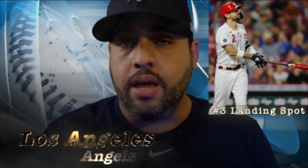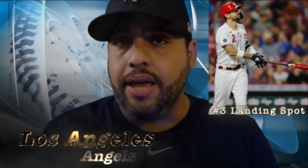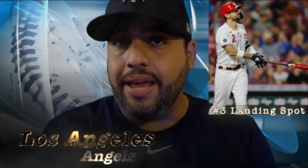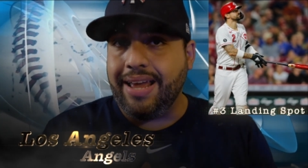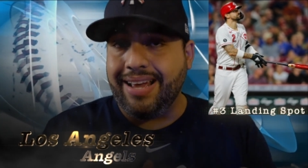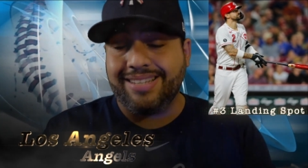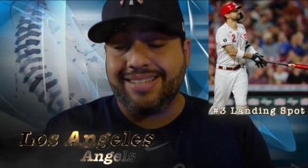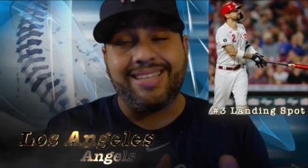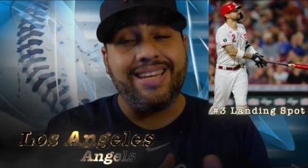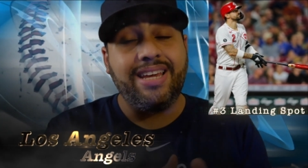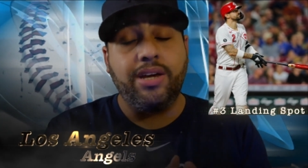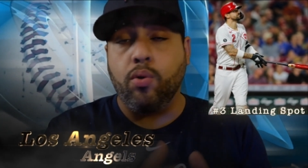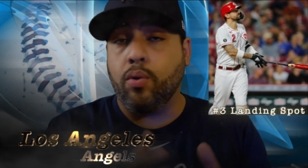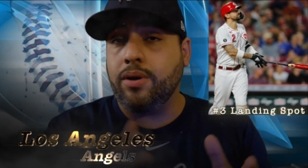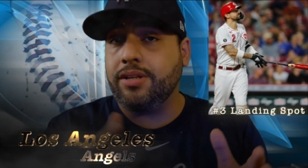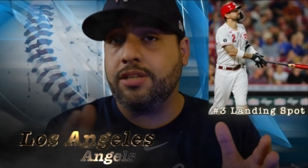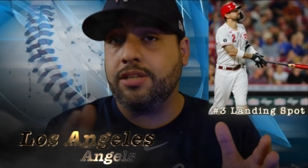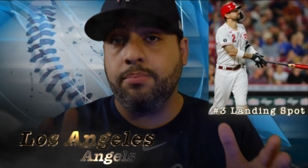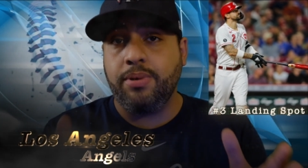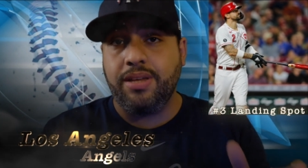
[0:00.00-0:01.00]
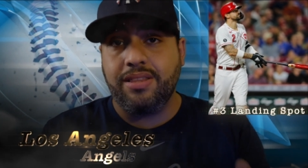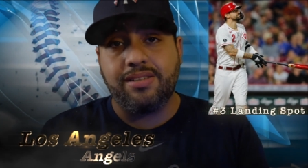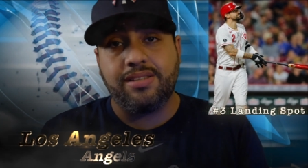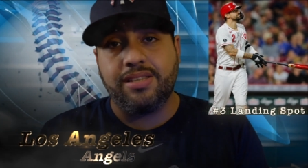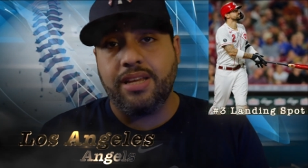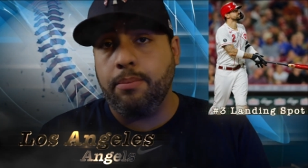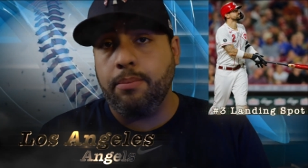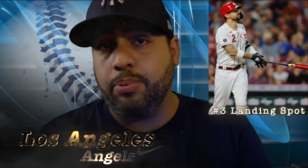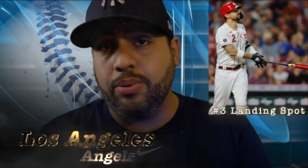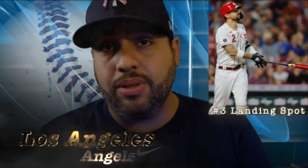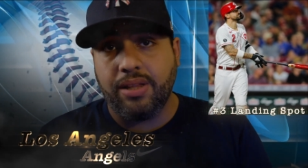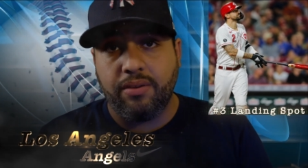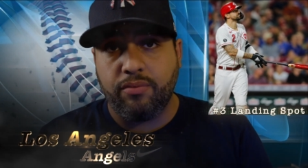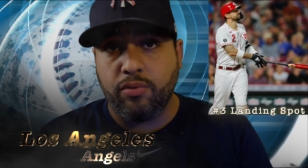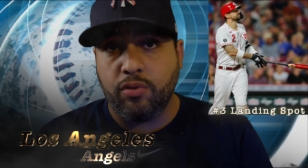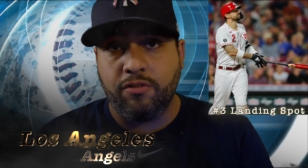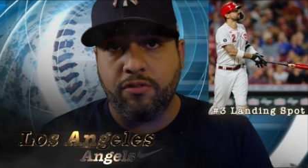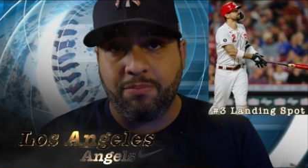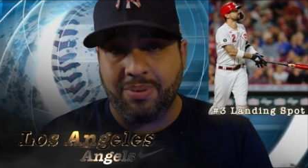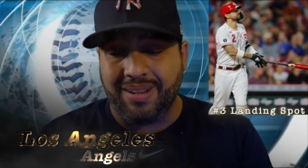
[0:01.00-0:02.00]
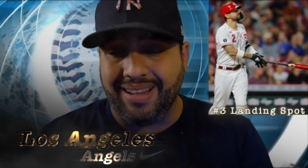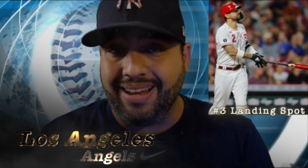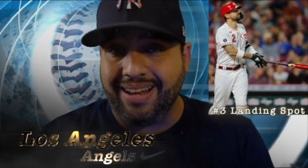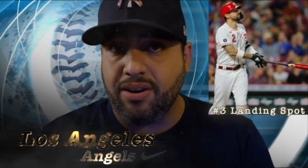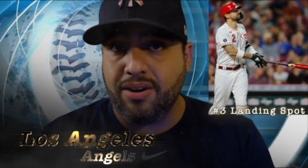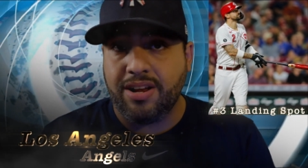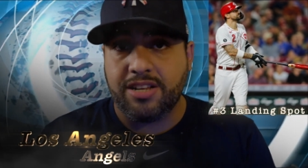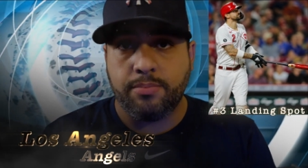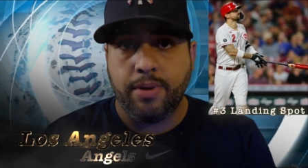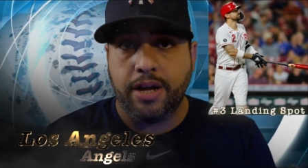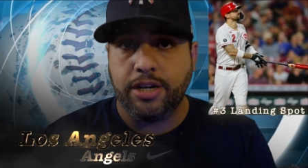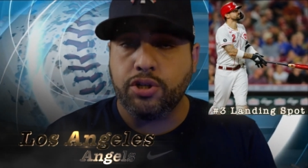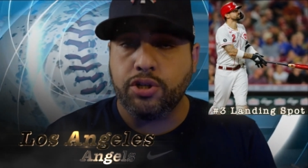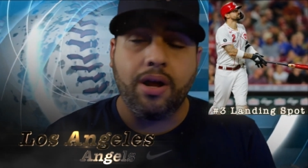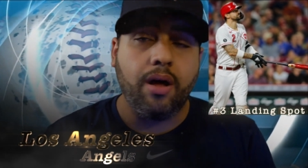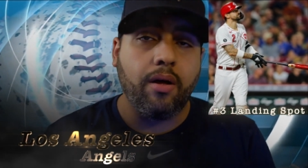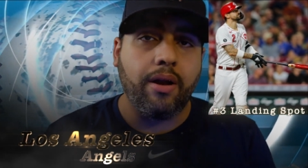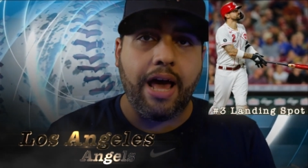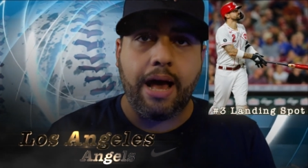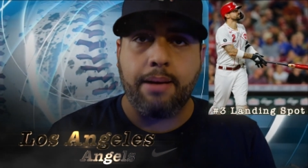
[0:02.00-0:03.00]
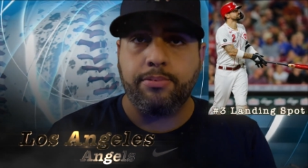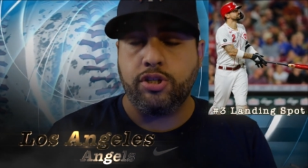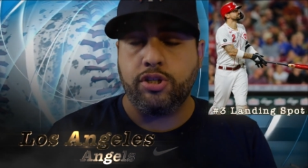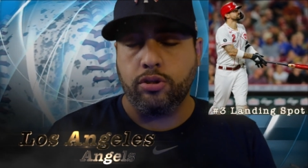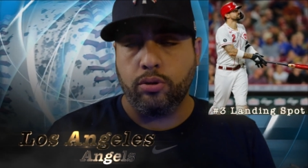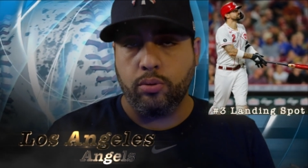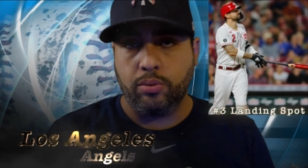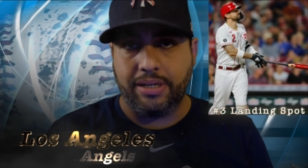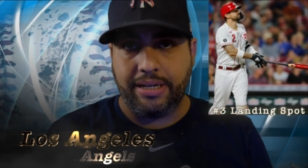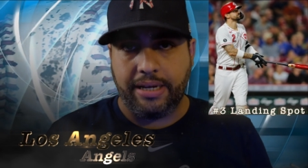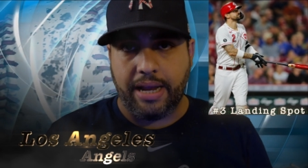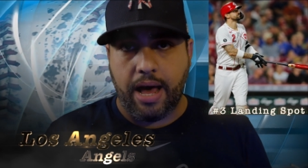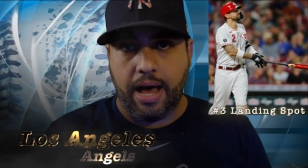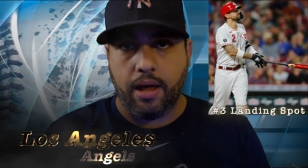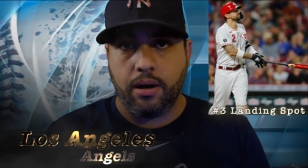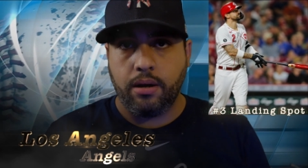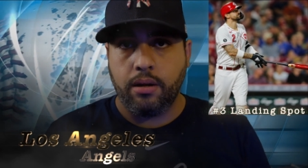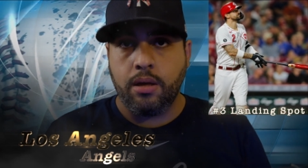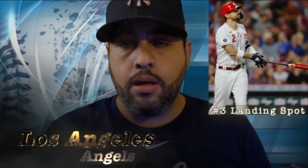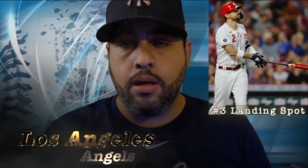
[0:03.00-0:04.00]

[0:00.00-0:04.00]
Is he going to be the same level of player as Mike Trout? Absolutely not.